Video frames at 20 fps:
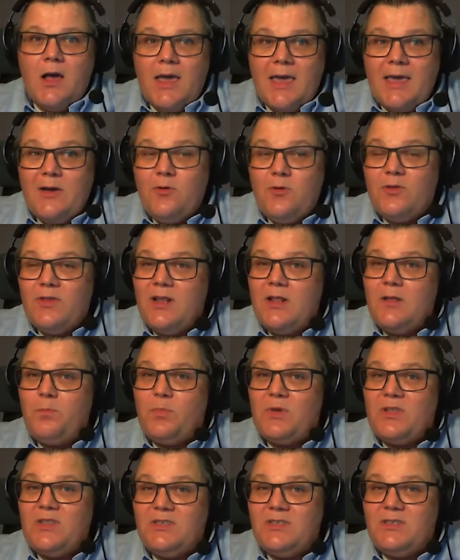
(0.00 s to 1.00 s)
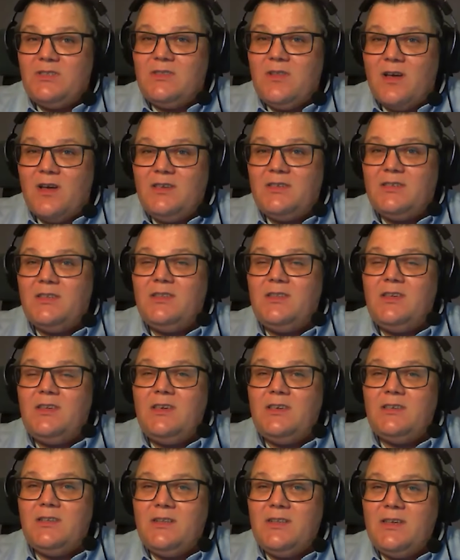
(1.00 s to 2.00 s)
Inconel prints nice and
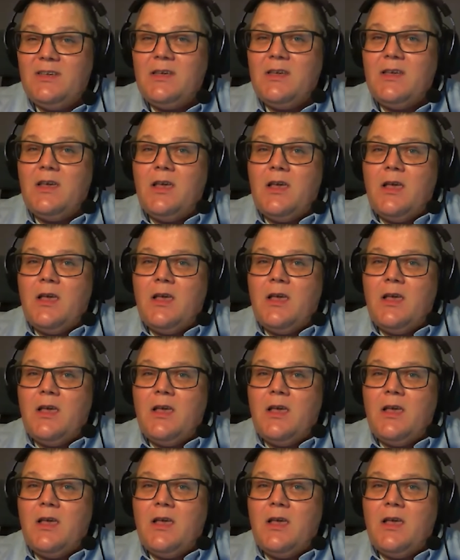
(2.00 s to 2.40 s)
easily,